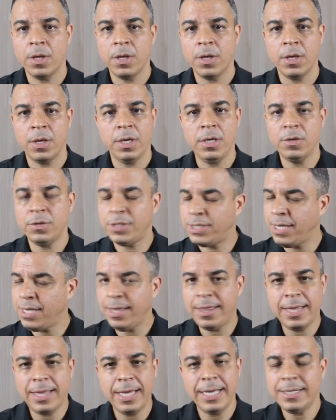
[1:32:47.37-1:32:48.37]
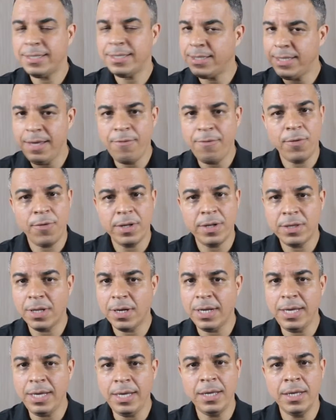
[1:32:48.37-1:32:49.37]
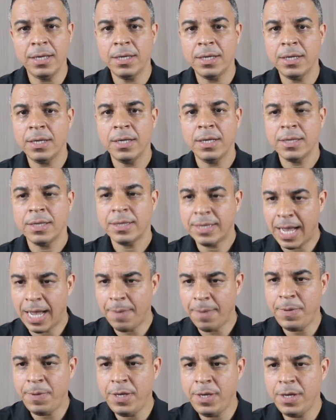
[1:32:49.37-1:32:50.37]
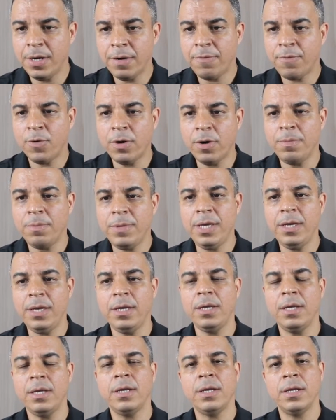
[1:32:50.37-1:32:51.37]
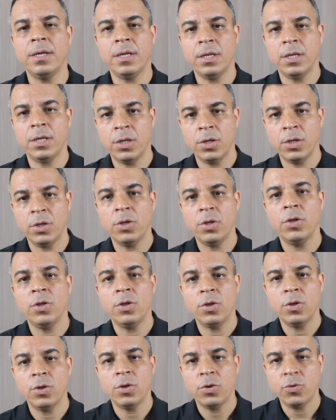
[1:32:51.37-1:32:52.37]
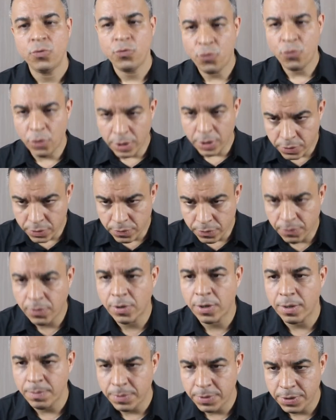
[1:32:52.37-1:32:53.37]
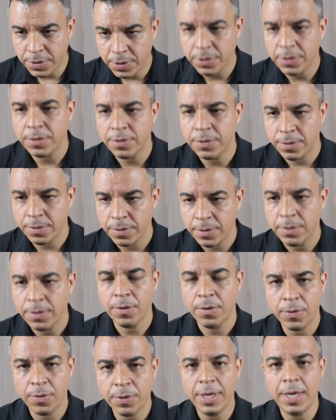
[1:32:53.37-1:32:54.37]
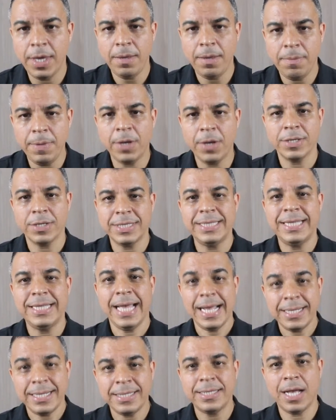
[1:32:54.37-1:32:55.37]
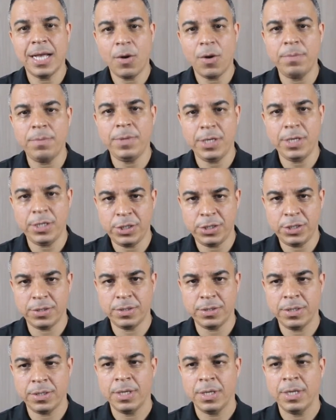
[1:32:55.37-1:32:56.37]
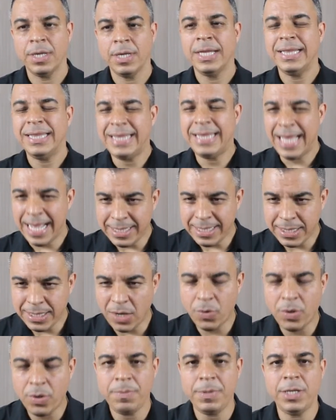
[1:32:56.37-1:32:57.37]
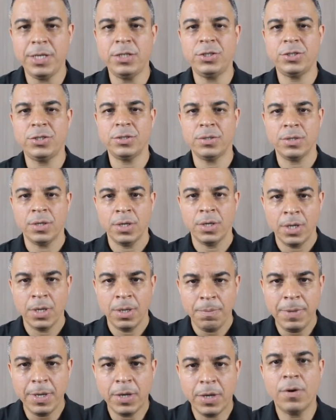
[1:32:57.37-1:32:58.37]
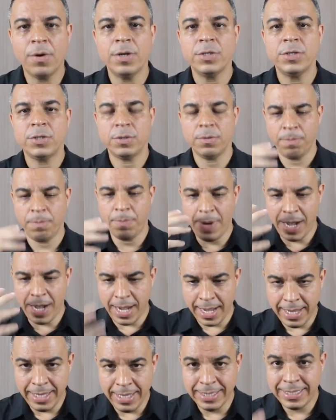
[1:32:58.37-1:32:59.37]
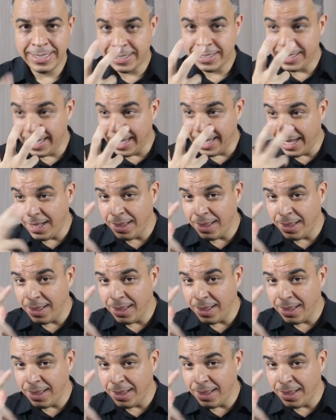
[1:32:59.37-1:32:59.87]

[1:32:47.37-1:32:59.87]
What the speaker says: you see things differently, type here for me transformed. Okay? Because that's our mission. That's our mission. Because by seeing